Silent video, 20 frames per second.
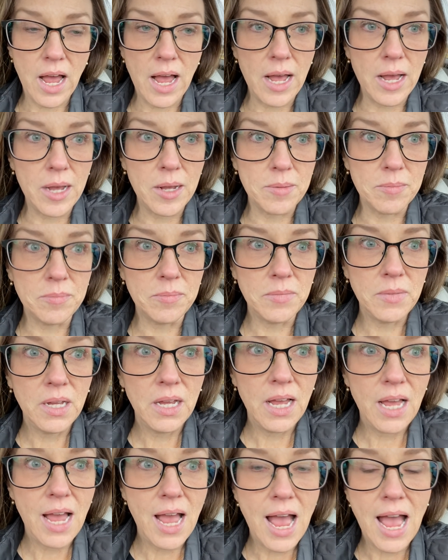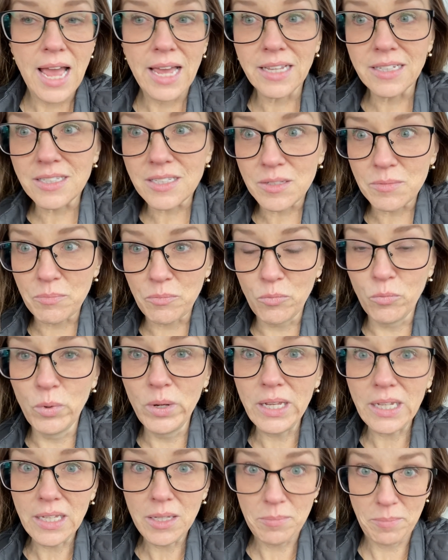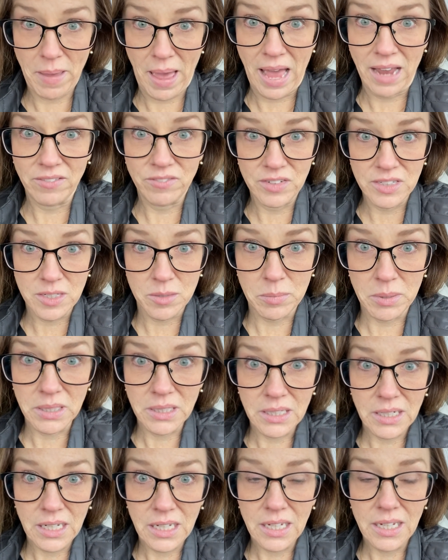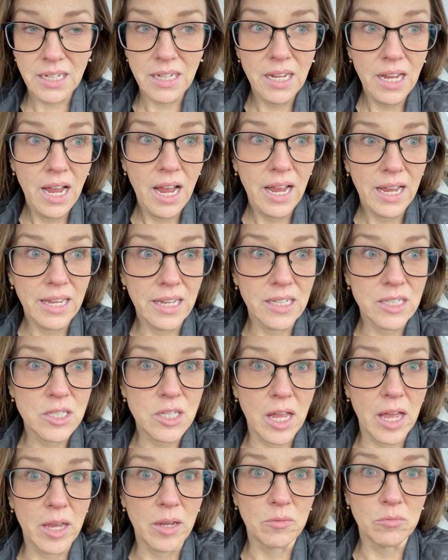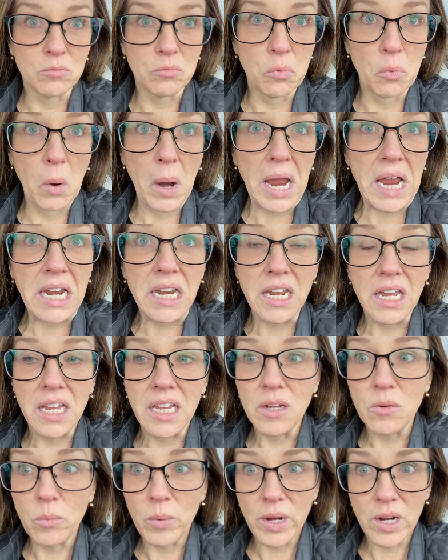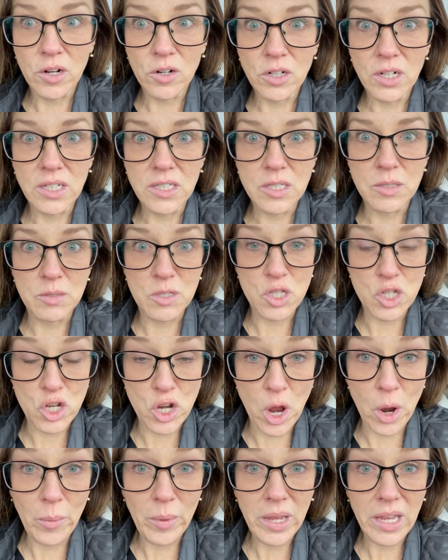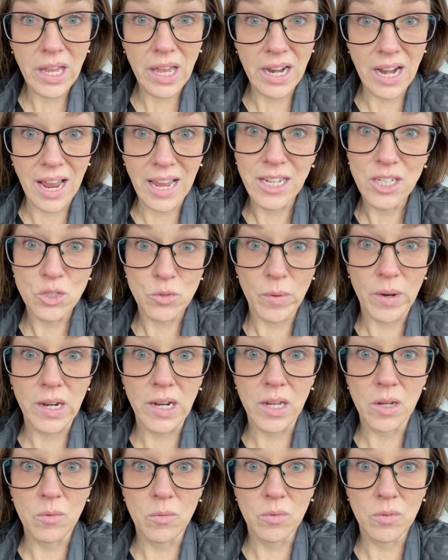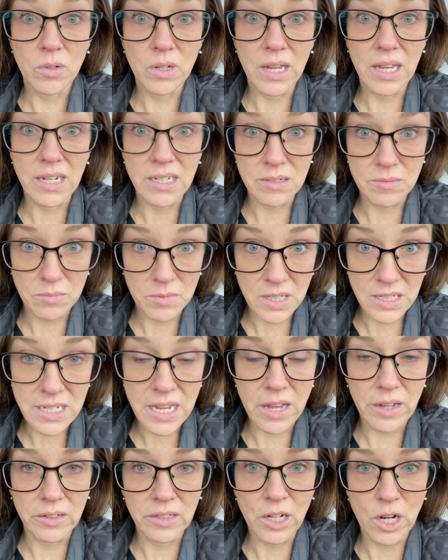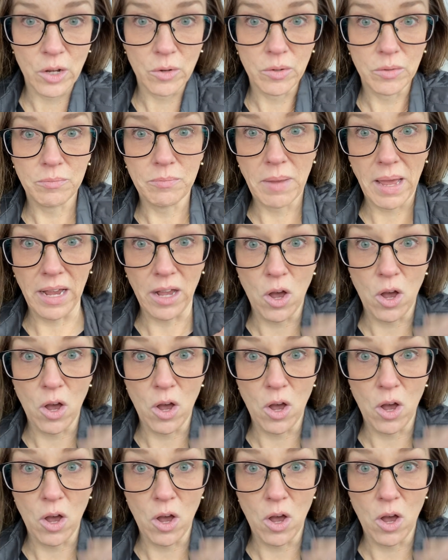Um, it's really bad visibility. It's like raining weird. It's snowing and ice raining in the town, you know, back